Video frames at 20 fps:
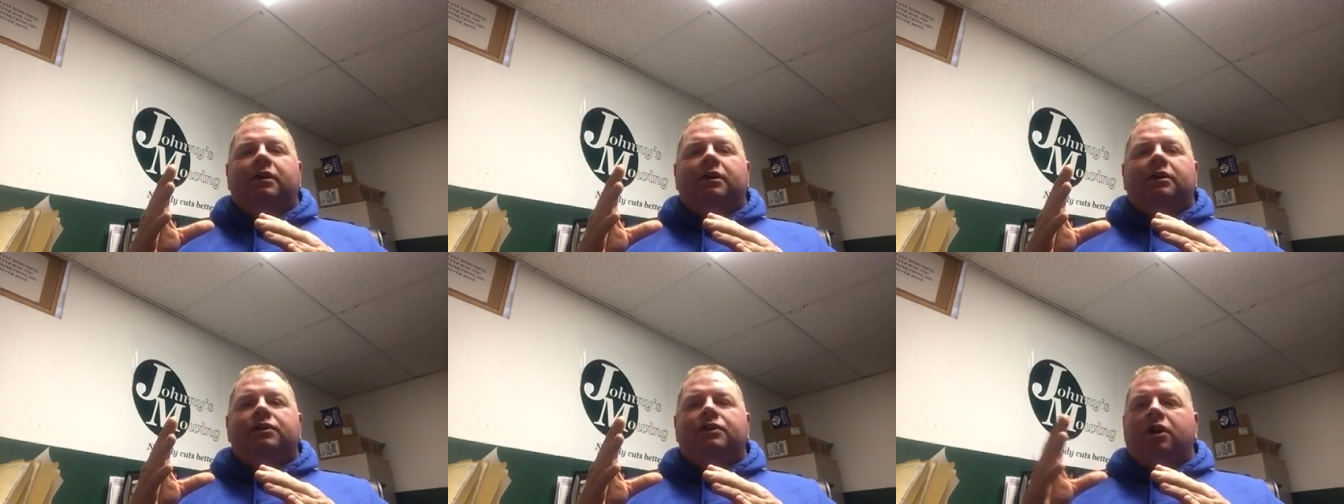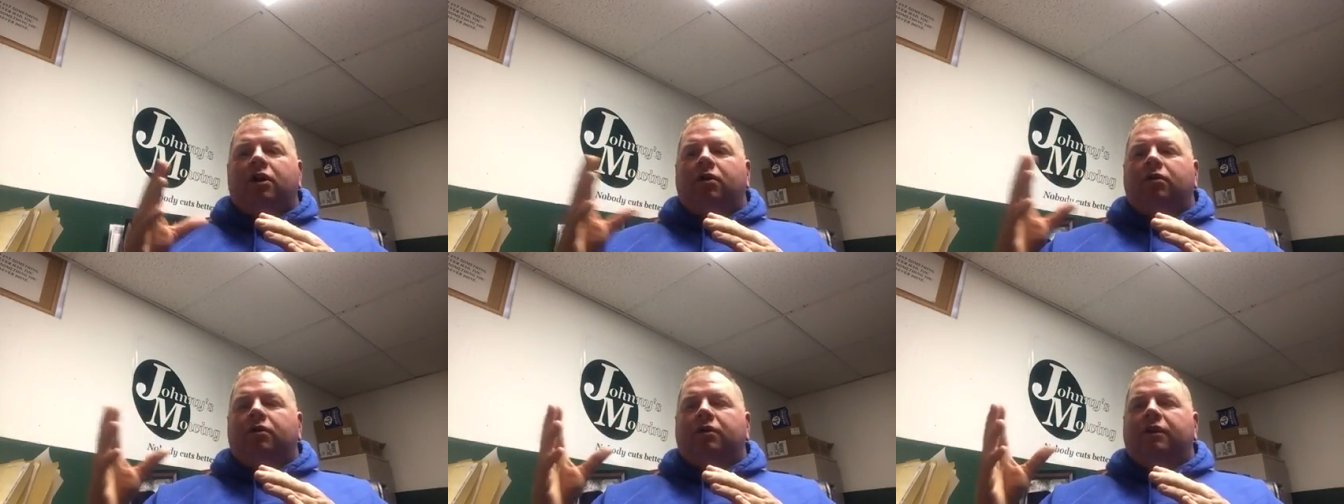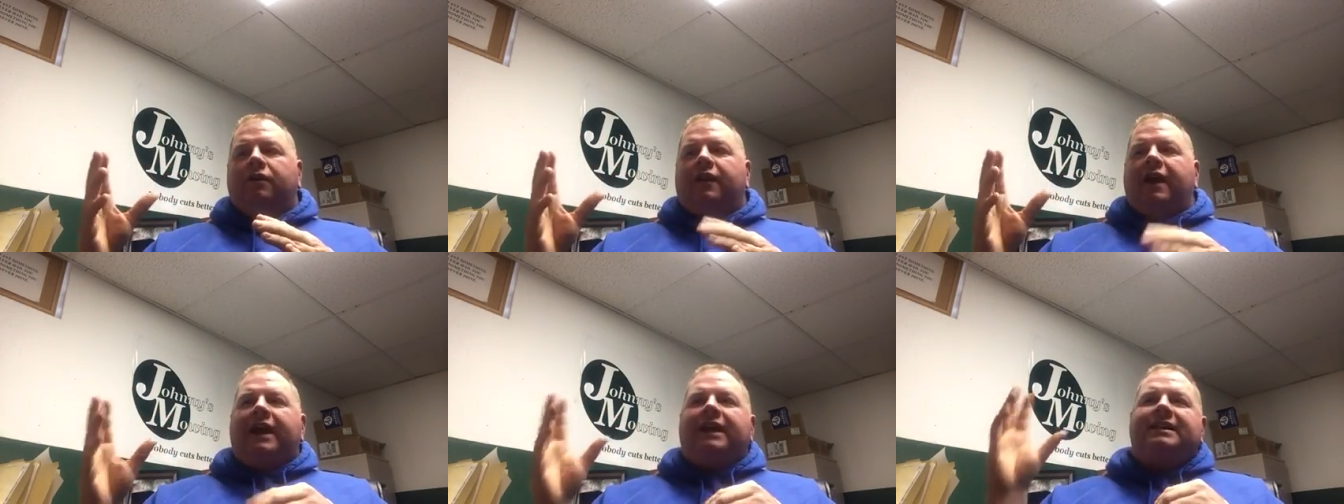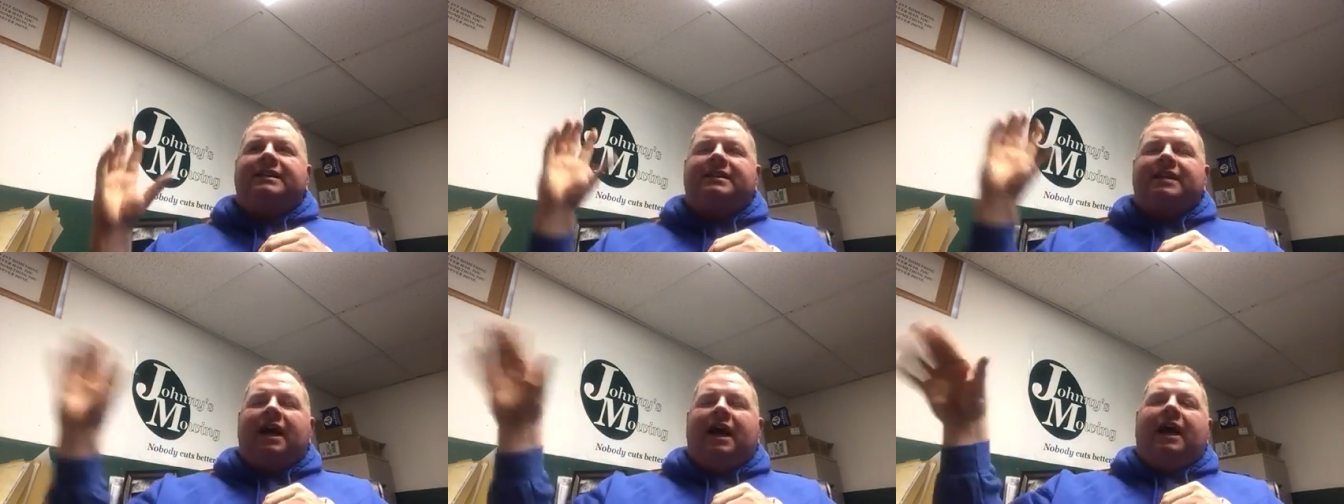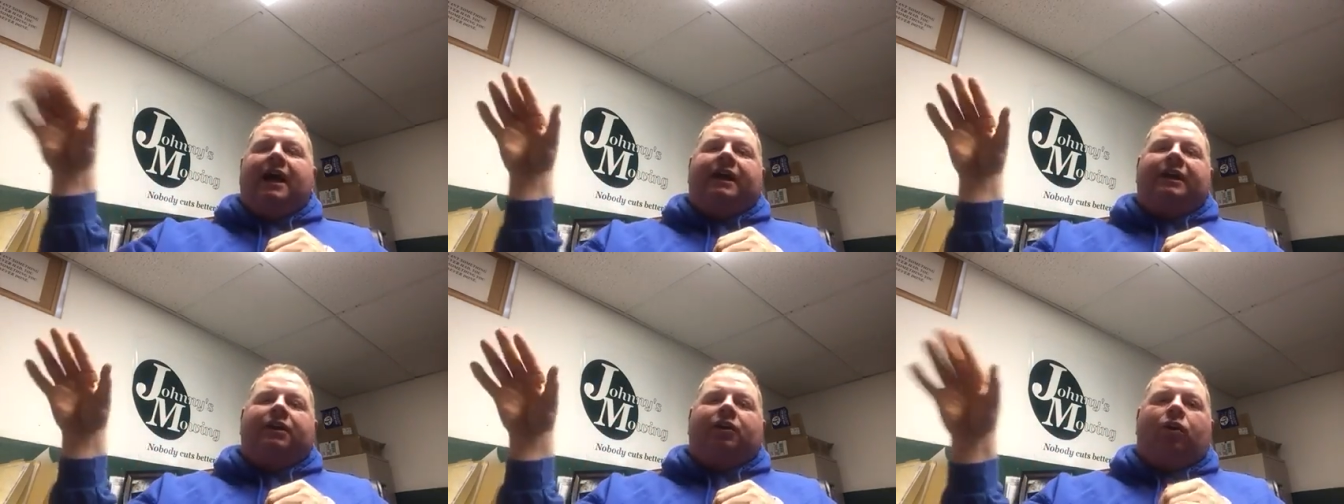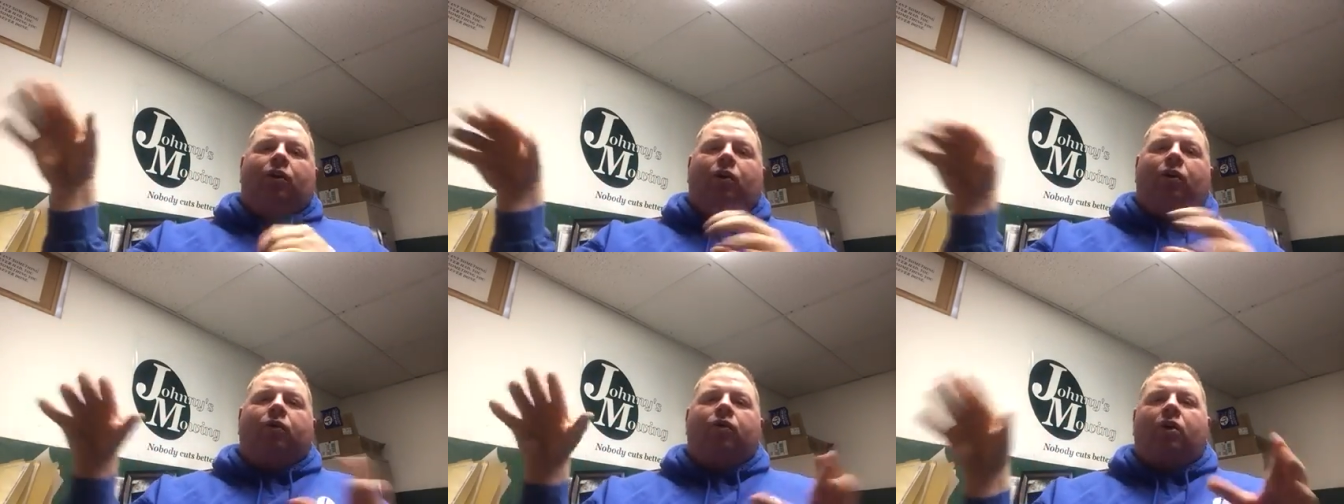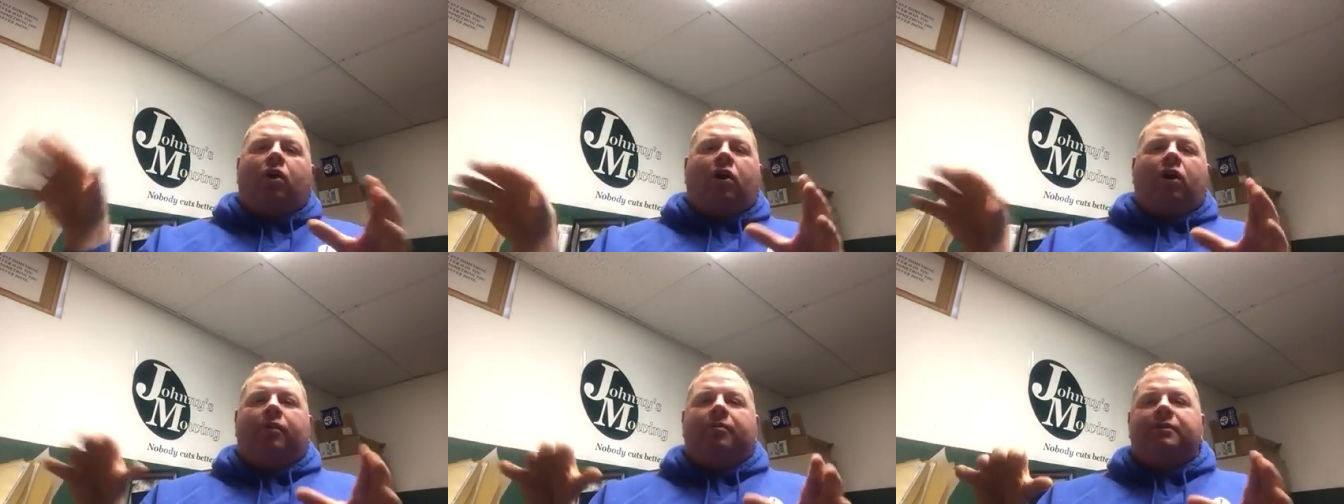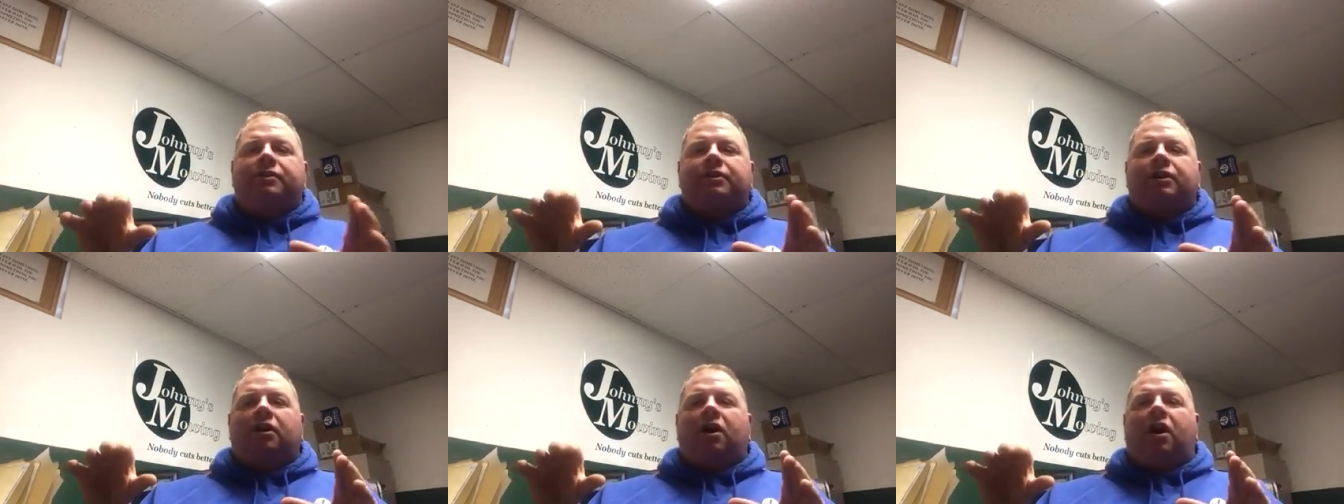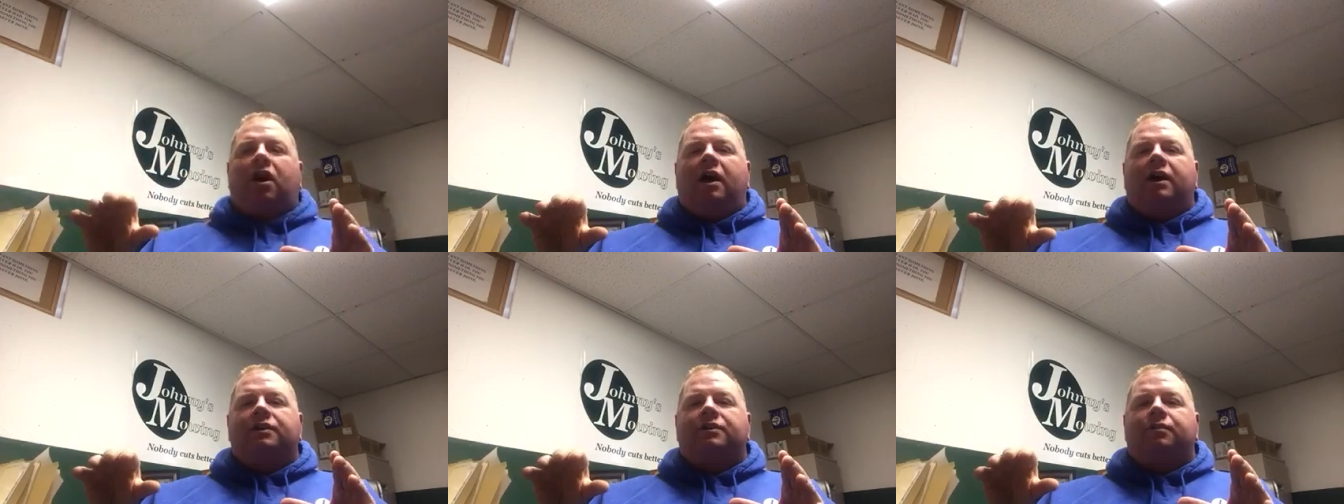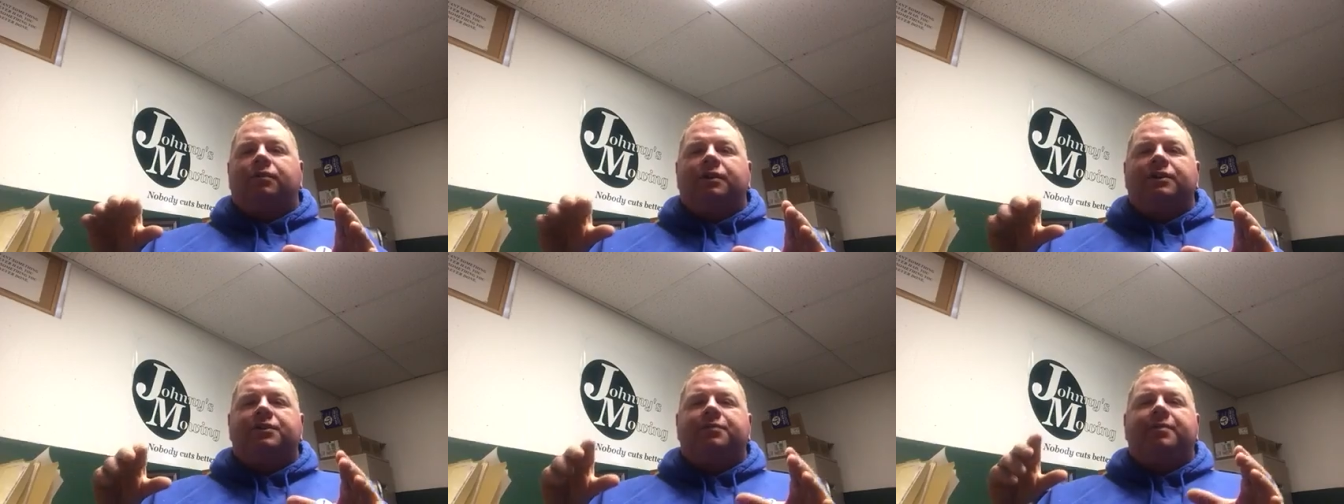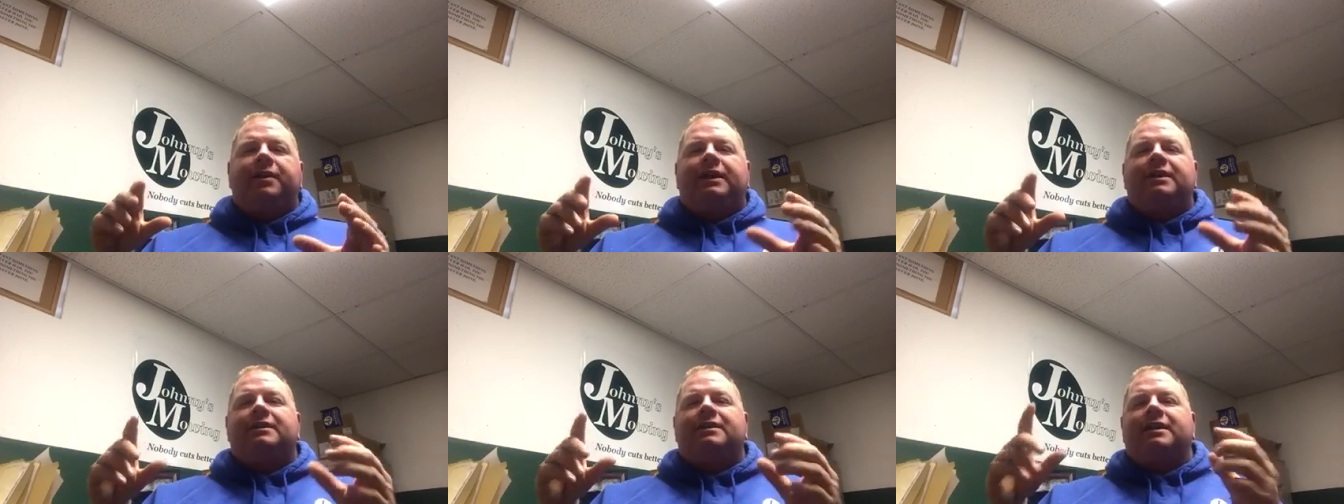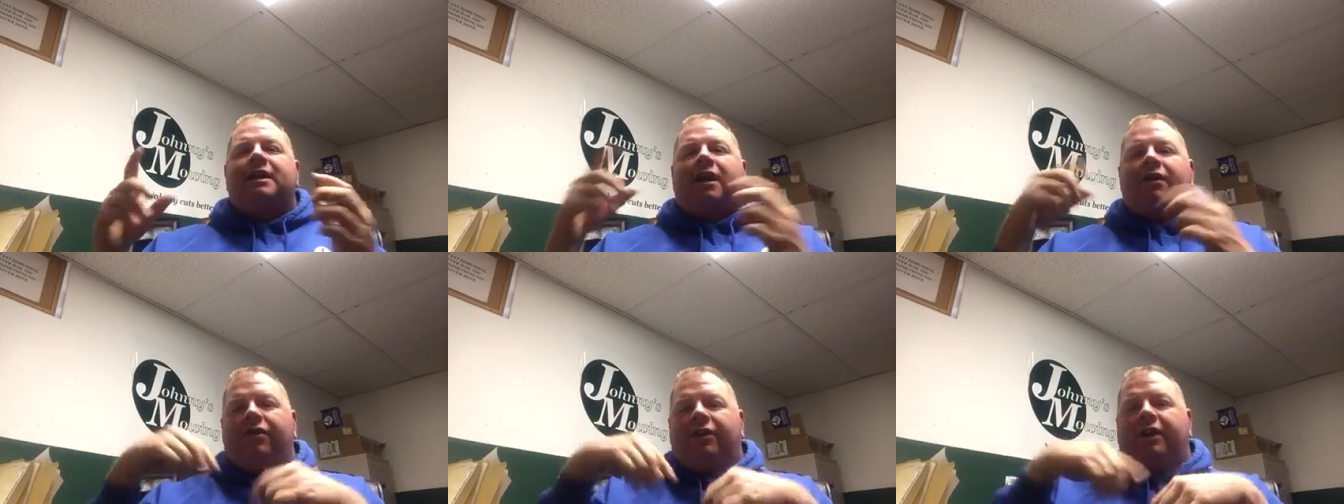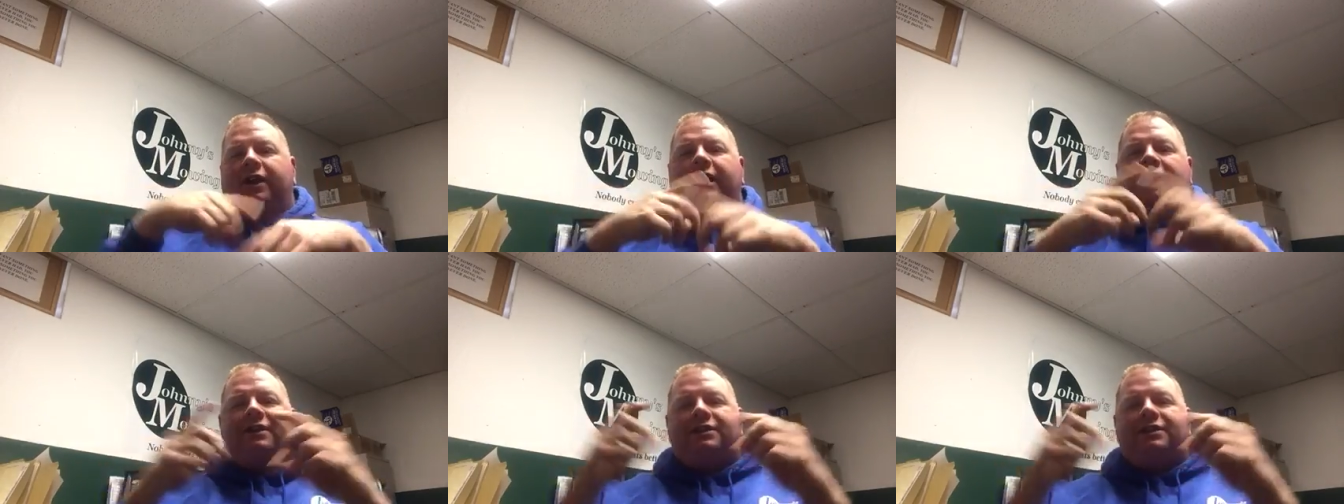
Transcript: So they signed a hold harmless clause, which means nothing.